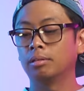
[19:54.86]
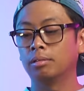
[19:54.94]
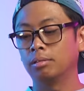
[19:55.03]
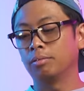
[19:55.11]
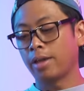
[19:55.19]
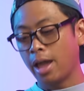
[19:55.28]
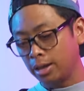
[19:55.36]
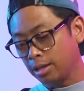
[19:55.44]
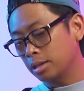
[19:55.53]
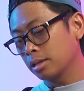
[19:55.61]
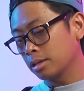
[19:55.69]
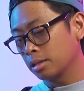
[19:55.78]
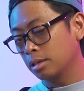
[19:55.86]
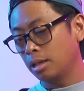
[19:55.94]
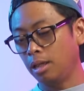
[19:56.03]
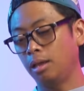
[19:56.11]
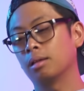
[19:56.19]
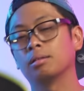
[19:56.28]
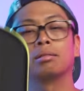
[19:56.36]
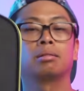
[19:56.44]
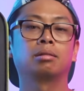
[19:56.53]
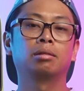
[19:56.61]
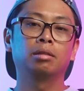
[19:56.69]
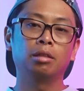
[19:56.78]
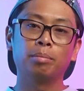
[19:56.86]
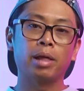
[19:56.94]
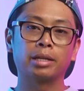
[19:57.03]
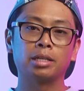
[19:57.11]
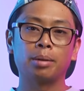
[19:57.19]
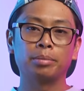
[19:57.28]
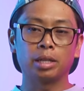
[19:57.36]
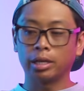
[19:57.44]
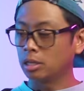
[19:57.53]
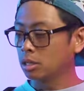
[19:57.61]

the, the Vatic and the Black Diamond, like